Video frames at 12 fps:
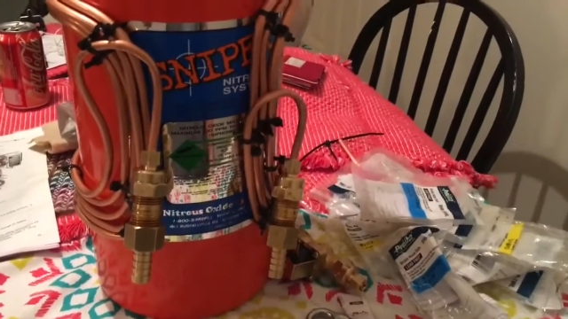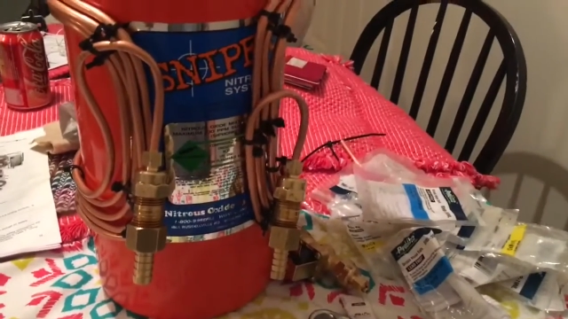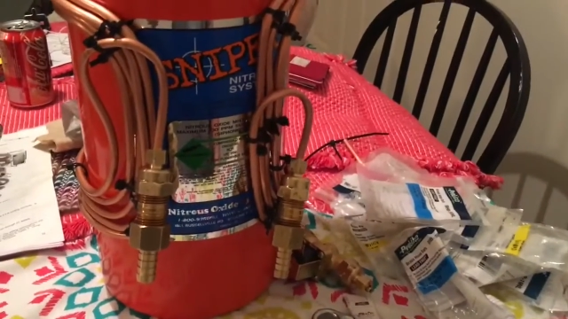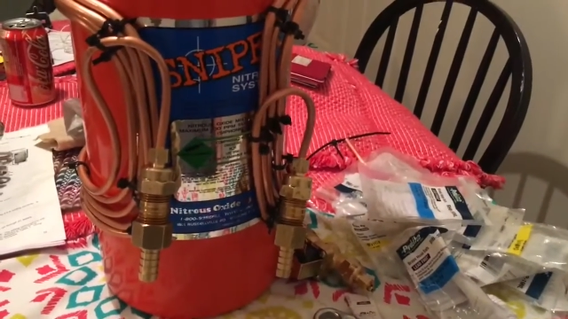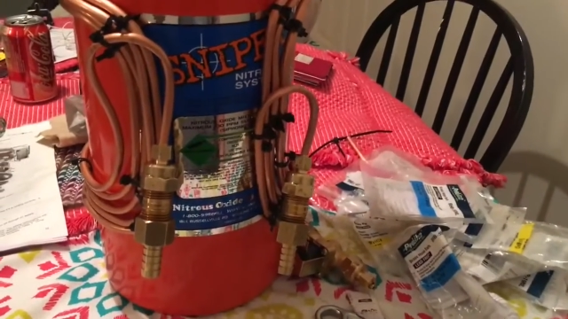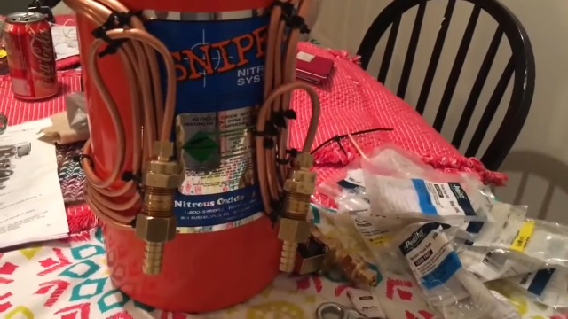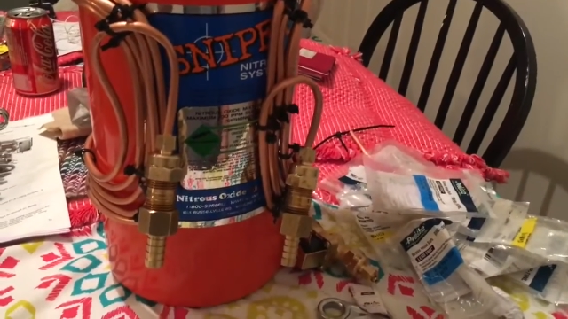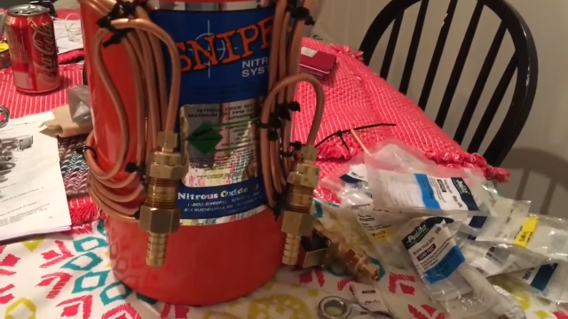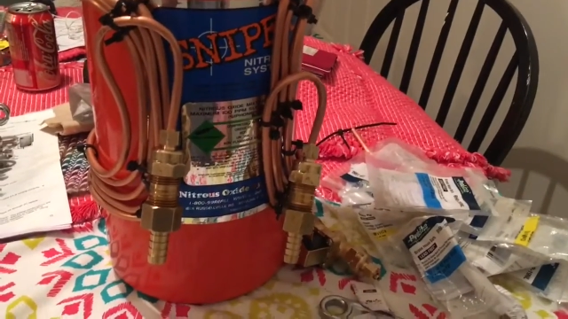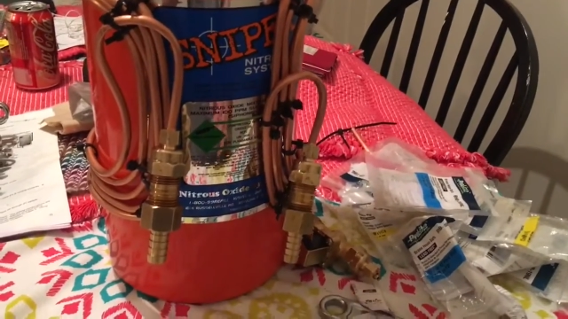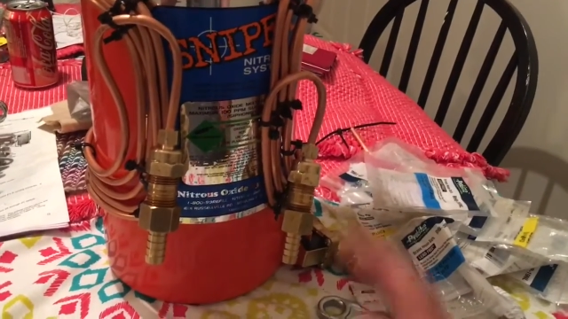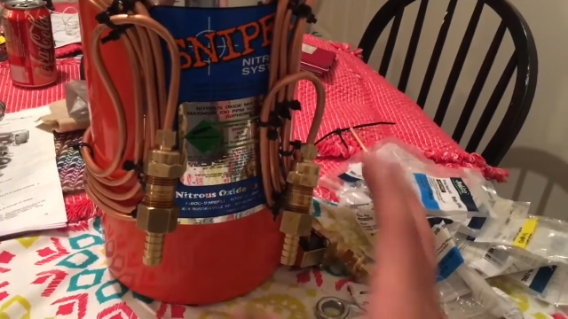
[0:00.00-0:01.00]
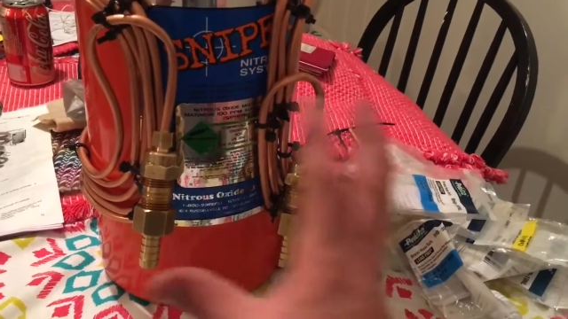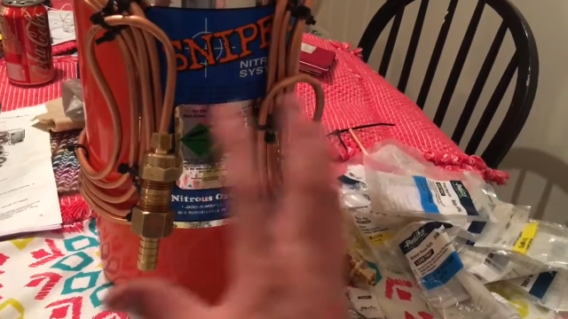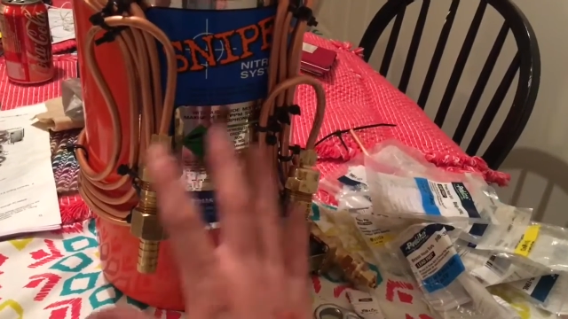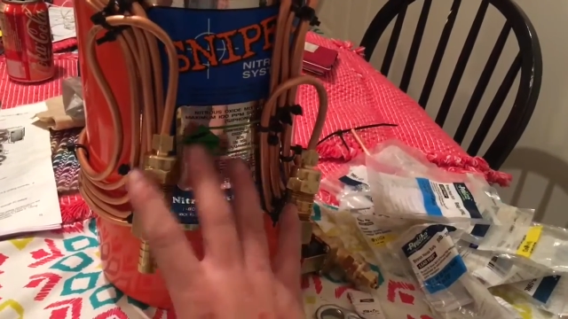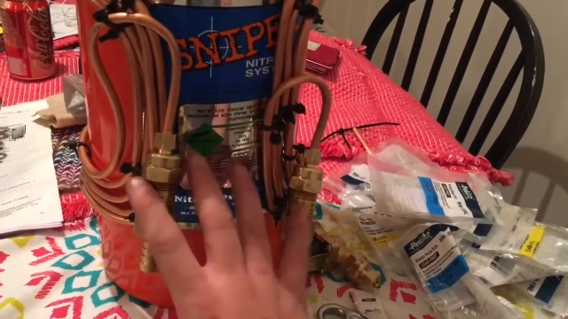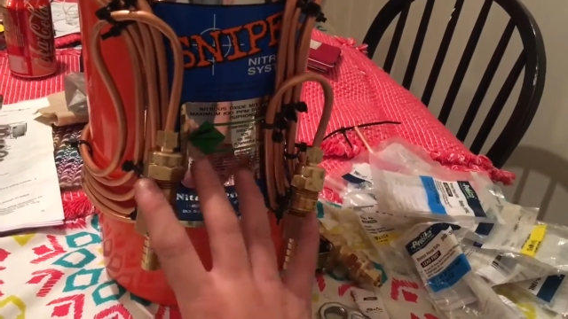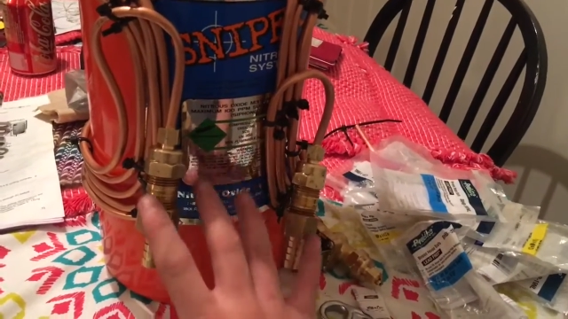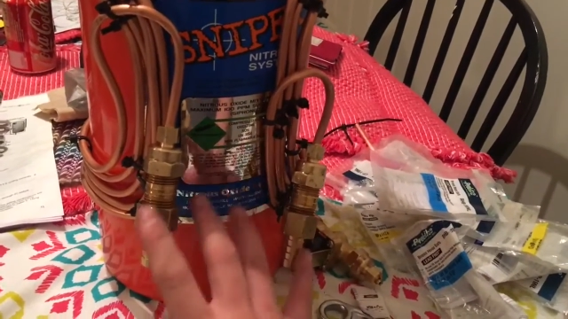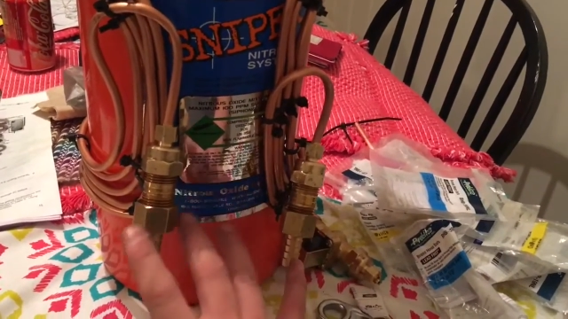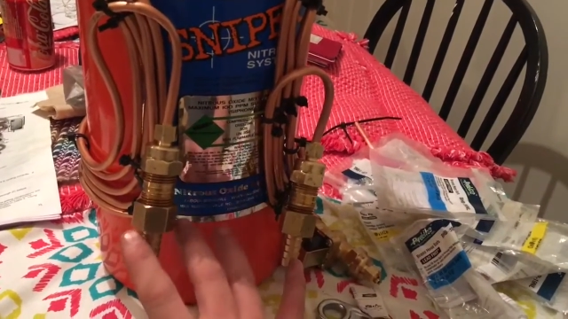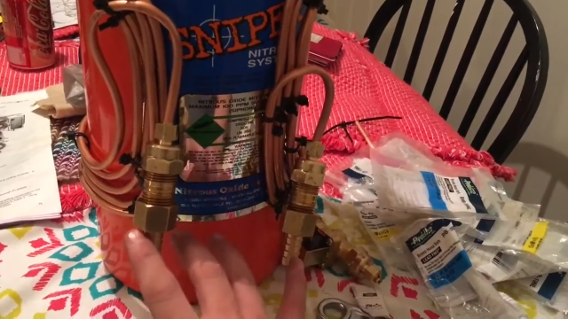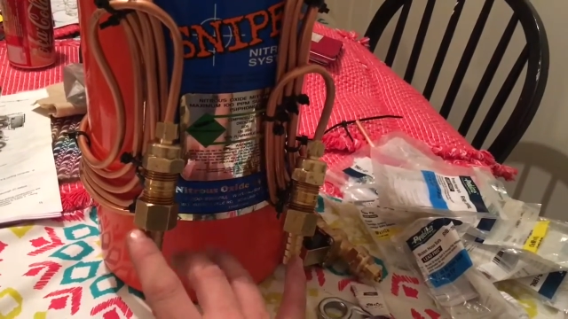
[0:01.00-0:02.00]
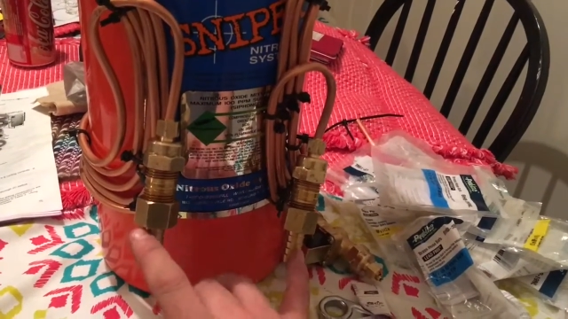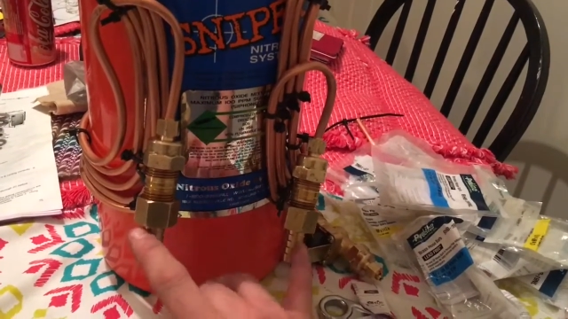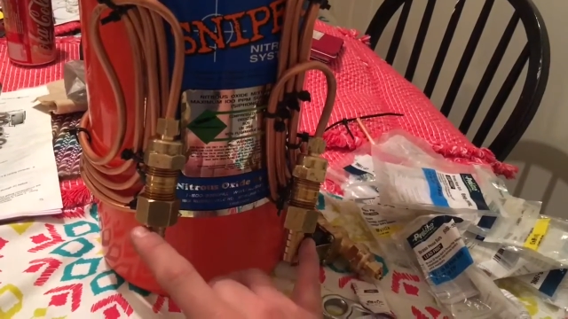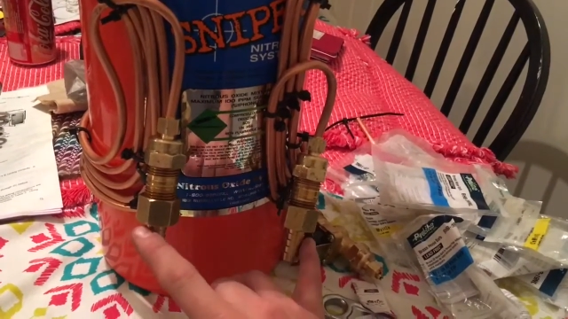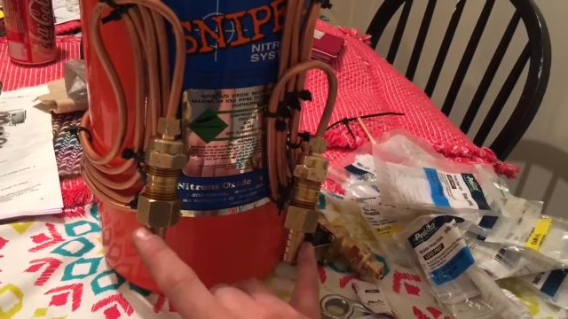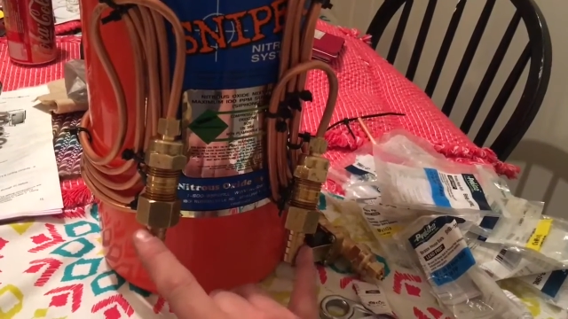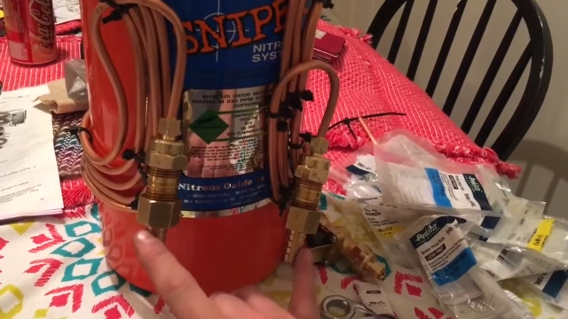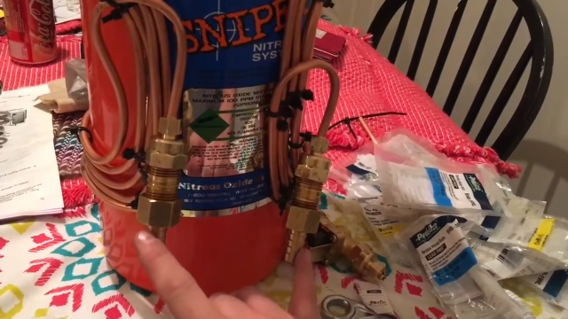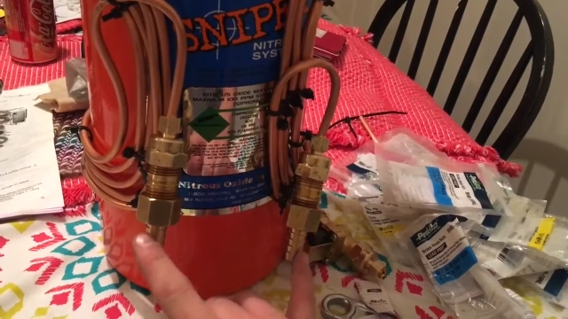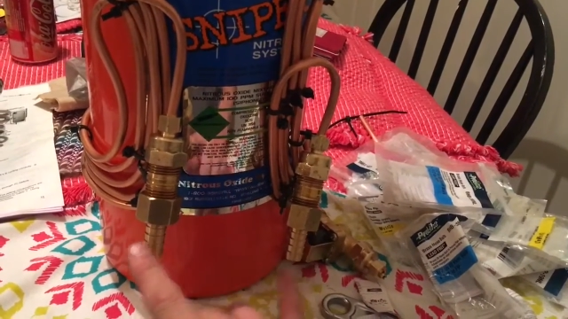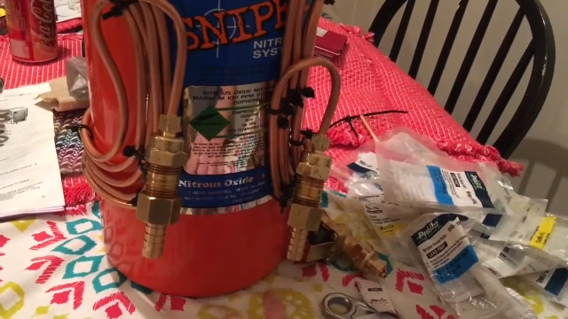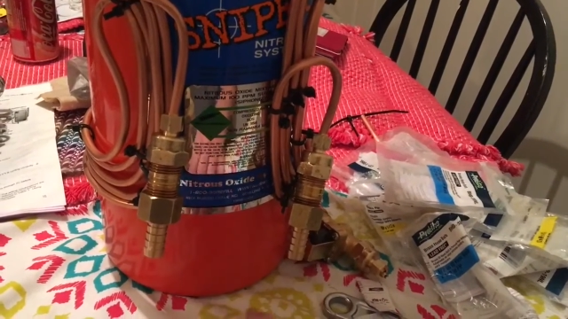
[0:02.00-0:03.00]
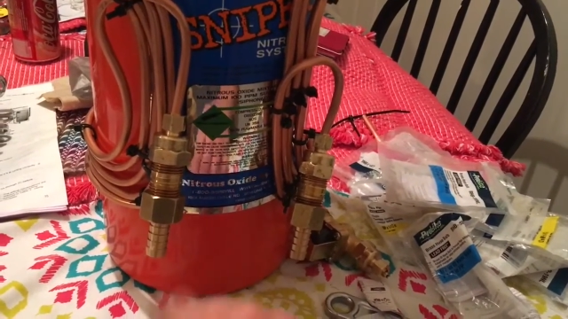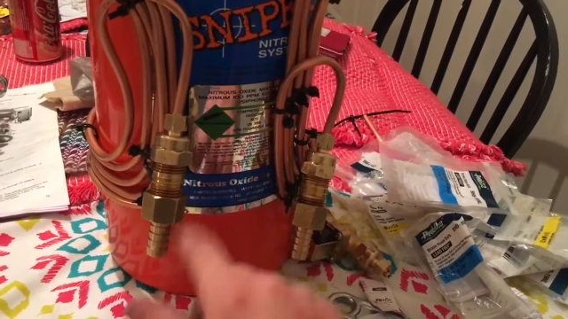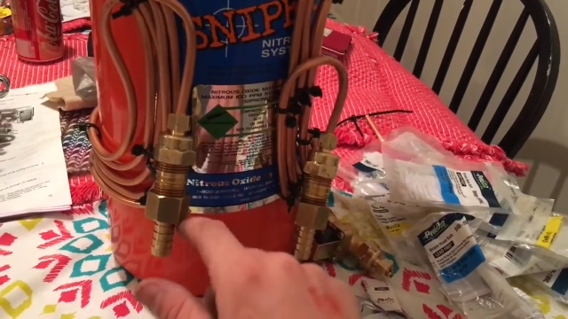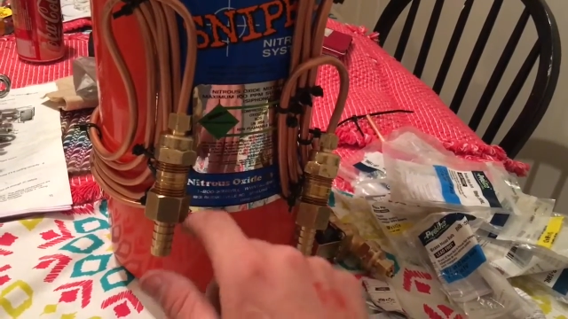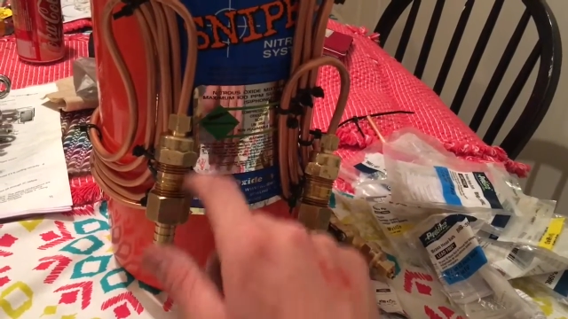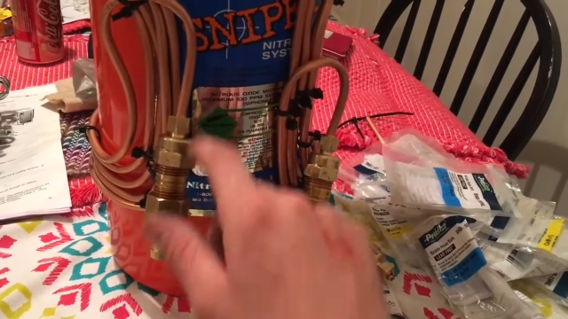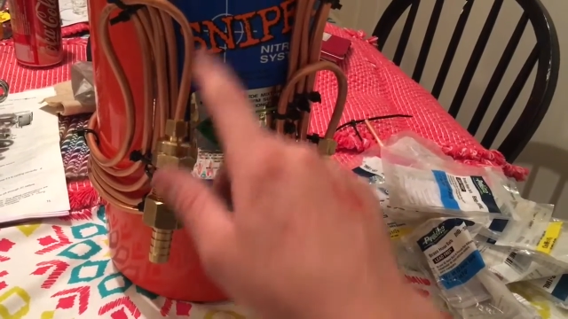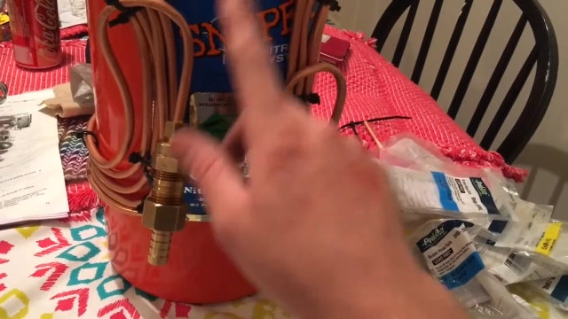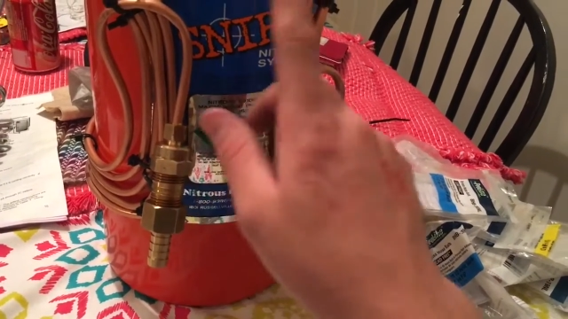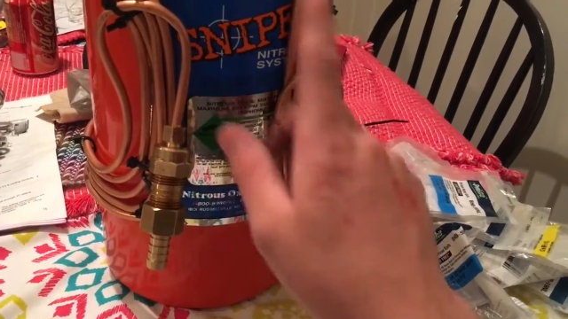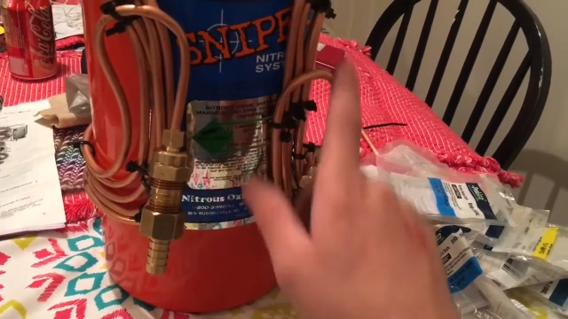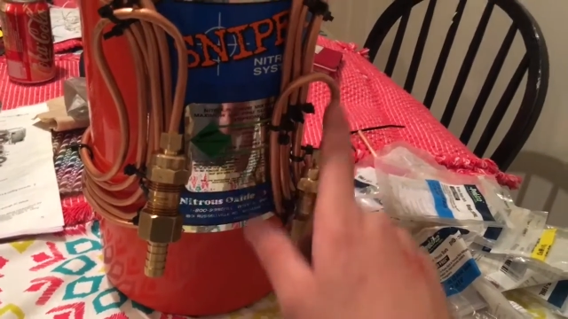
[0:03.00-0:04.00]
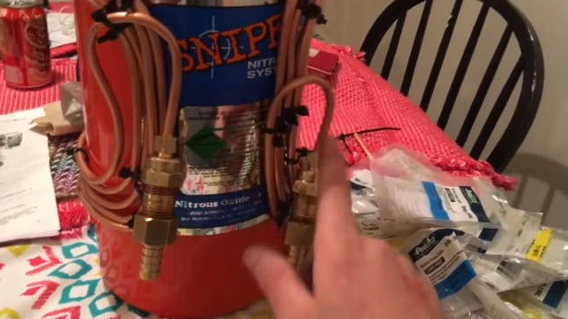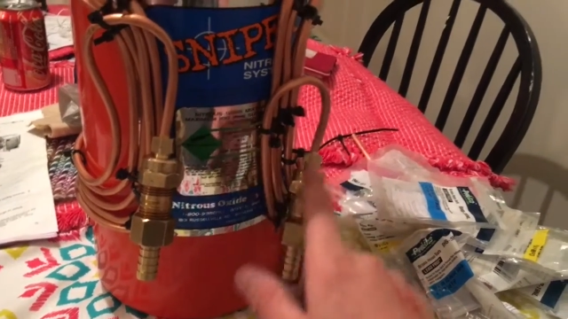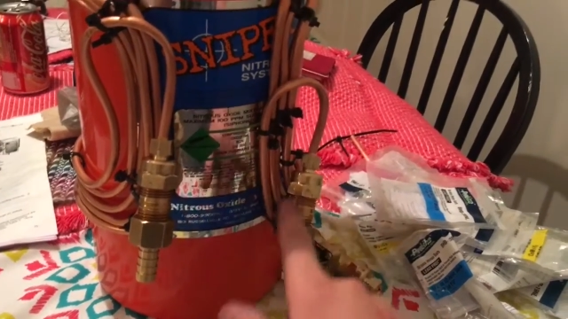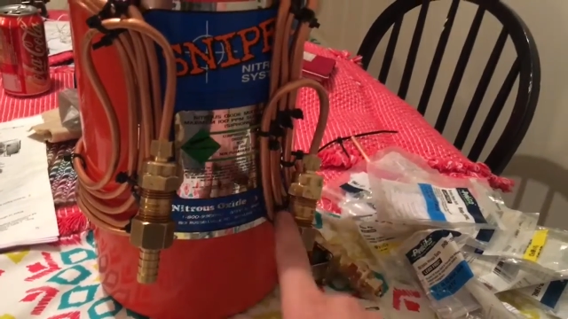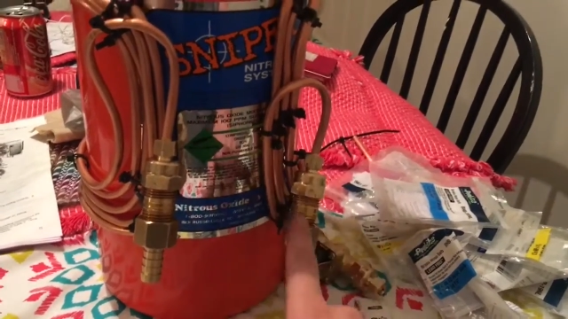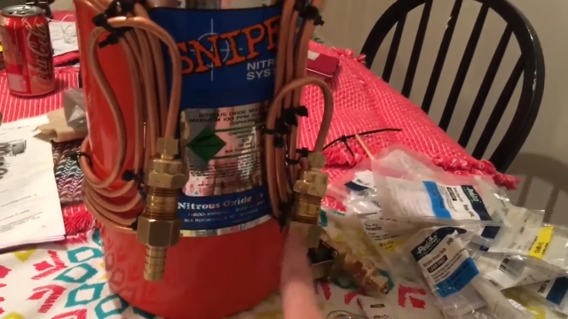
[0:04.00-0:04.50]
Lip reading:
(no speaker visible)